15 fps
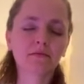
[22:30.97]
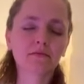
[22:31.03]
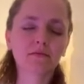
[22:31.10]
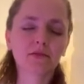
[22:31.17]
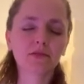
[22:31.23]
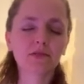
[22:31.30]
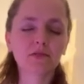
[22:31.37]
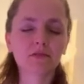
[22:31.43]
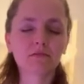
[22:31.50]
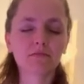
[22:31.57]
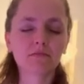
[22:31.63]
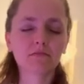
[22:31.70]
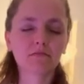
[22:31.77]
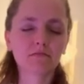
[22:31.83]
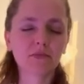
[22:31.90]
Just
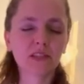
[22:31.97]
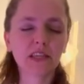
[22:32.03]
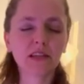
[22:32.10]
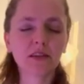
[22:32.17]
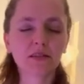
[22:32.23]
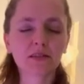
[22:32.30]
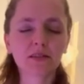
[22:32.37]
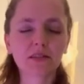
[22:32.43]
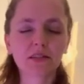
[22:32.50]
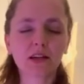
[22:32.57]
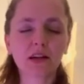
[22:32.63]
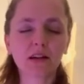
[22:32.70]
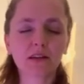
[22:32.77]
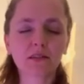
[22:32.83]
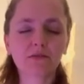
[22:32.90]
taking
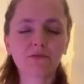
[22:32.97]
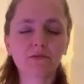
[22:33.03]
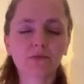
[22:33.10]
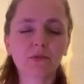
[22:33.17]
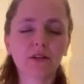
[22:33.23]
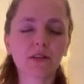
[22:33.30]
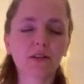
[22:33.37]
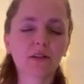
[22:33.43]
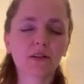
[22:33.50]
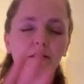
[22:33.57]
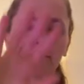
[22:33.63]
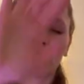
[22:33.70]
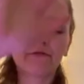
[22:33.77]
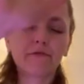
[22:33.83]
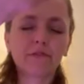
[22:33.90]
stock of what
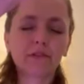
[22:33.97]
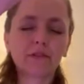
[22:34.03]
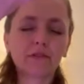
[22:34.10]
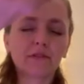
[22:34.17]
it feels